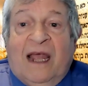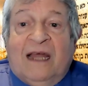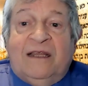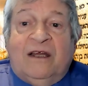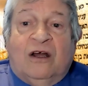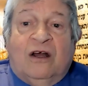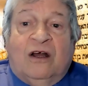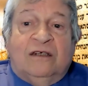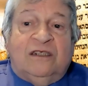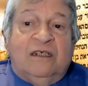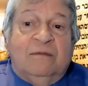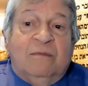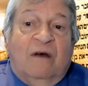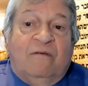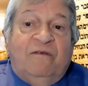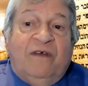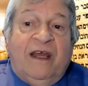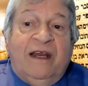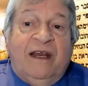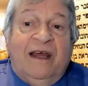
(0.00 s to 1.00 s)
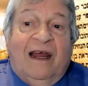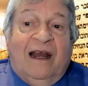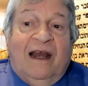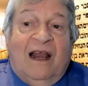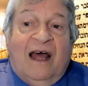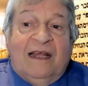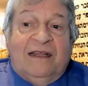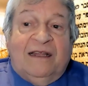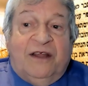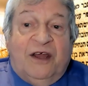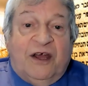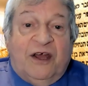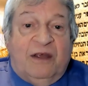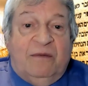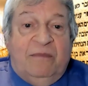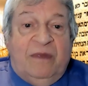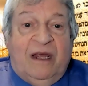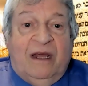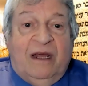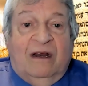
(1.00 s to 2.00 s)
had a custom of eating a light
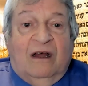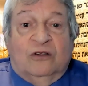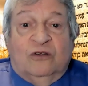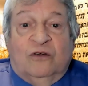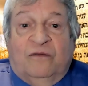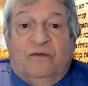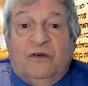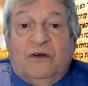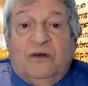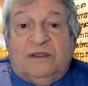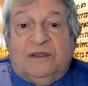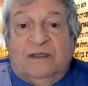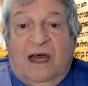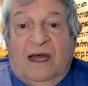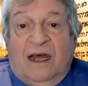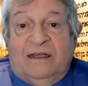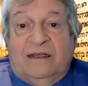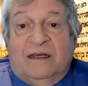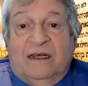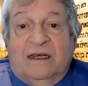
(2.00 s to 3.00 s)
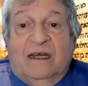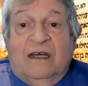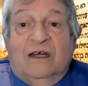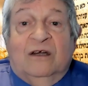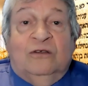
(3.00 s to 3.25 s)
dairy meal on the first night